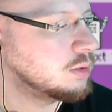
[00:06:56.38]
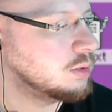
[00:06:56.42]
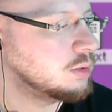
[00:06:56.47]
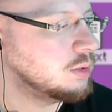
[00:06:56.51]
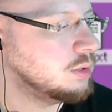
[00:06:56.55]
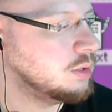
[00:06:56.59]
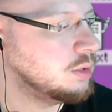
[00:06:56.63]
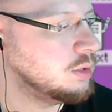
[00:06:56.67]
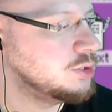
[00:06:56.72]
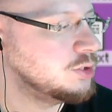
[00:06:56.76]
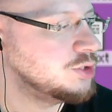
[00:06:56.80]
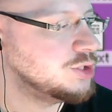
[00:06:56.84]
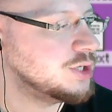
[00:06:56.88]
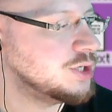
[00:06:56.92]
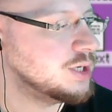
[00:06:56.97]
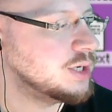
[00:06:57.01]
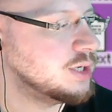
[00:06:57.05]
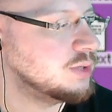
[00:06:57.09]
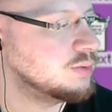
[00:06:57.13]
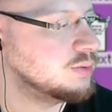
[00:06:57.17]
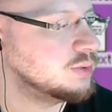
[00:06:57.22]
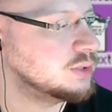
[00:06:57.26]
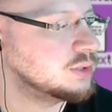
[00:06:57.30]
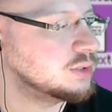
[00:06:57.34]

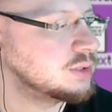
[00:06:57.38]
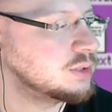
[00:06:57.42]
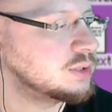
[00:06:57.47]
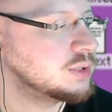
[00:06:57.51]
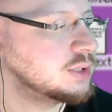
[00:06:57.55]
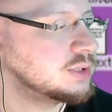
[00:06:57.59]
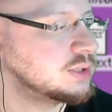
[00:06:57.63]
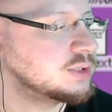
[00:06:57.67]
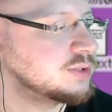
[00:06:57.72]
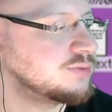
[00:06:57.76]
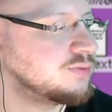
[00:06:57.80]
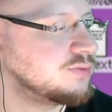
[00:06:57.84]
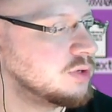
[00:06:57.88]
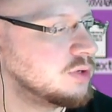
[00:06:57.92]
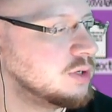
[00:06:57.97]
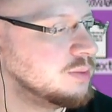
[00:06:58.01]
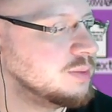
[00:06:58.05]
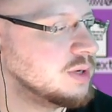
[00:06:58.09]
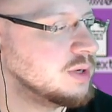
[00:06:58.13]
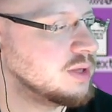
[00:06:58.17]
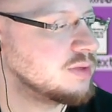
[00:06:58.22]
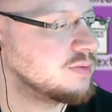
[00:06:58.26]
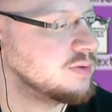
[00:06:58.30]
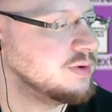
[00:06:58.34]
EGA was 640
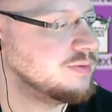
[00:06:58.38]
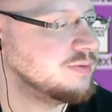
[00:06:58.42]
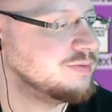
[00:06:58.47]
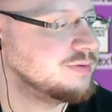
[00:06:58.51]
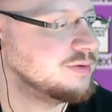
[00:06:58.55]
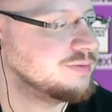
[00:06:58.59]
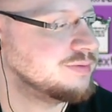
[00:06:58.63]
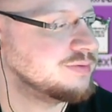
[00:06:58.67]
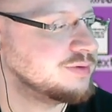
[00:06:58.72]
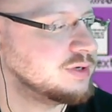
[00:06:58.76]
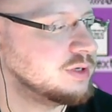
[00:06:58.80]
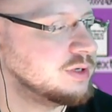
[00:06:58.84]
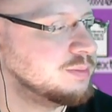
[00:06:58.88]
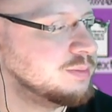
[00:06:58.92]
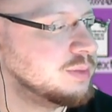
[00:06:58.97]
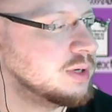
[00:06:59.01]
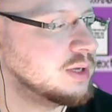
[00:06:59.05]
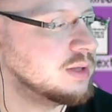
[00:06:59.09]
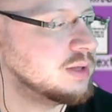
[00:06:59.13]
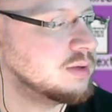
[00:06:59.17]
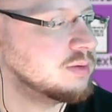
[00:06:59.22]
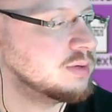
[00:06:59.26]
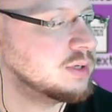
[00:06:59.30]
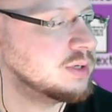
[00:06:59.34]
by 350,
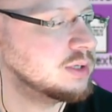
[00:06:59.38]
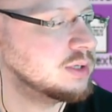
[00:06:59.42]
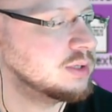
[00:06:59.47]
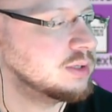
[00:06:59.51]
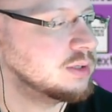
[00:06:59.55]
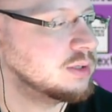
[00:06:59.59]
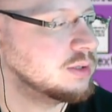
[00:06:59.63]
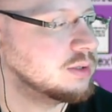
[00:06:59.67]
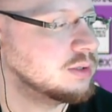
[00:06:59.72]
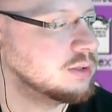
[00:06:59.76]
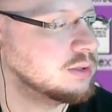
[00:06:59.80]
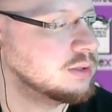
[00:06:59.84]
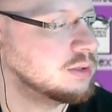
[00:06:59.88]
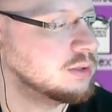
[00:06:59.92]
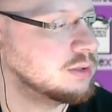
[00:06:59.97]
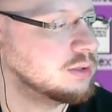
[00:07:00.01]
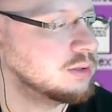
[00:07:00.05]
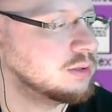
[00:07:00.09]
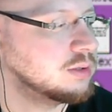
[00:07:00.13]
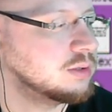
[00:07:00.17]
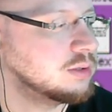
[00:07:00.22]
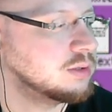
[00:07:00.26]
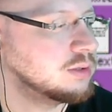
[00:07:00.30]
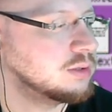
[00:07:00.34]
by the way.
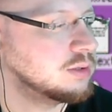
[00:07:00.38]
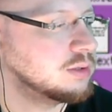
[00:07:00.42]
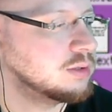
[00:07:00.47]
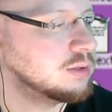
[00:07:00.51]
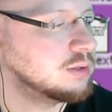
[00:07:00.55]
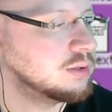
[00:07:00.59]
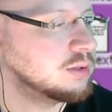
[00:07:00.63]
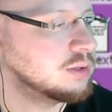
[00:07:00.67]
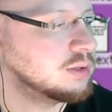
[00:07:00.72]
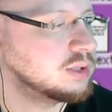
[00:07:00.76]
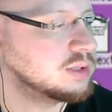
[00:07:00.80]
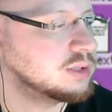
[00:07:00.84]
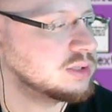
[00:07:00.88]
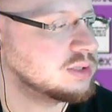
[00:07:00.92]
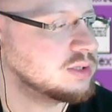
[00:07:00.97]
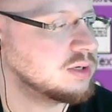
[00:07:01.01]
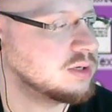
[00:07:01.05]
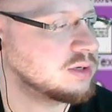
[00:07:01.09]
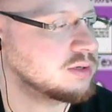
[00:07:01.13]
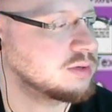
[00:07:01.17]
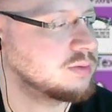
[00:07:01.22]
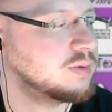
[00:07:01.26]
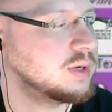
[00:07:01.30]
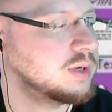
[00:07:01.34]
It's
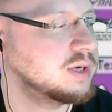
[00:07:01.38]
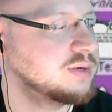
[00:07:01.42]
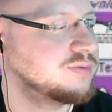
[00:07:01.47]
not quite